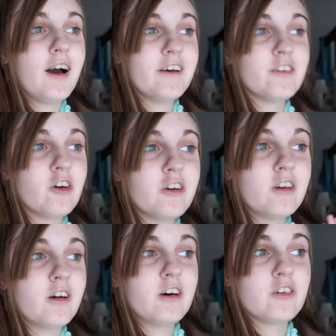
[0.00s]
I
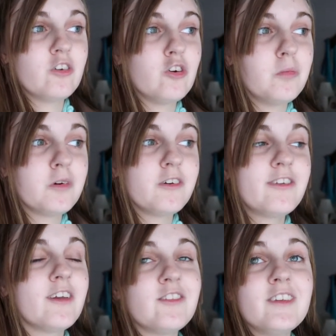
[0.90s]
started October
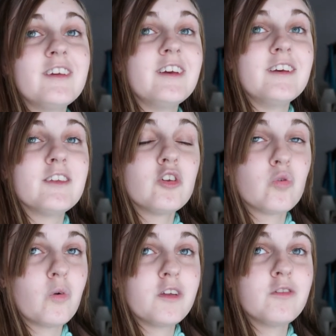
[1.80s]
17th,
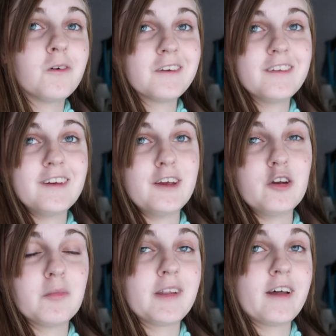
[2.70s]

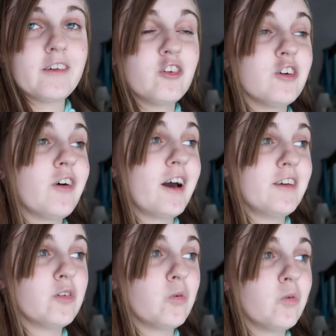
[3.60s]
2014, my last year of
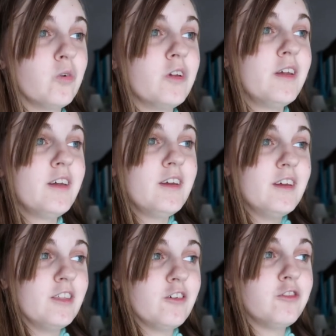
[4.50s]
high school.
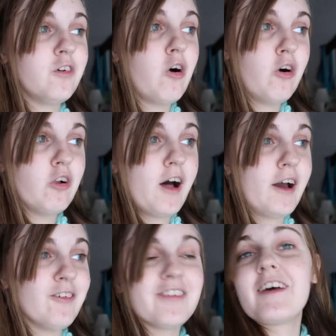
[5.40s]
In the fall,
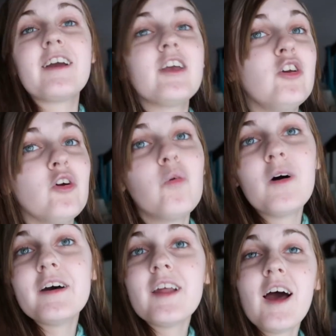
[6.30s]
I was like, you know
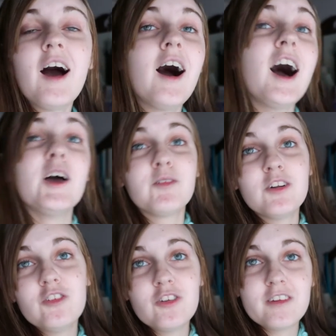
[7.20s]
what, I'm gonna
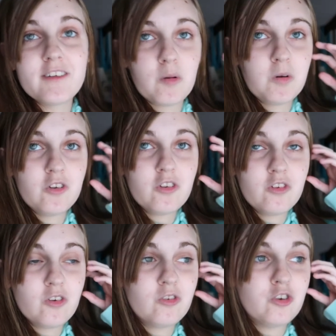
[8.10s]
do this
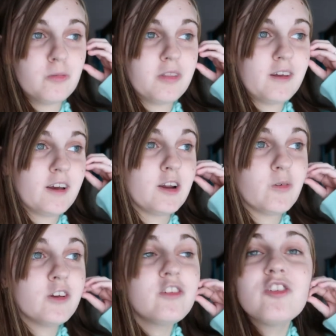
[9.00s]
YouTube thing. And it
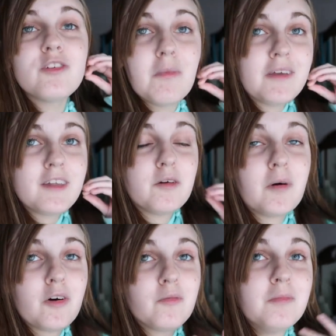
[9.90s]
was just mainly
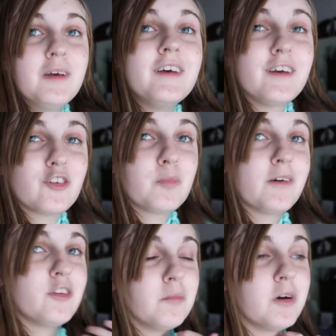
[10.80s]
about me
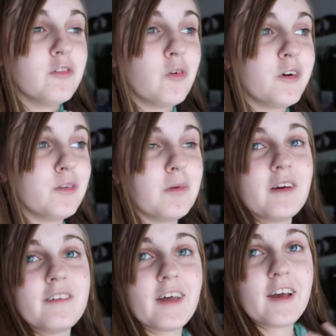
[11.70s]
expressing my voice,
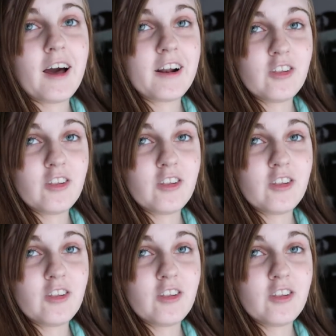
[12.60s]
because I kind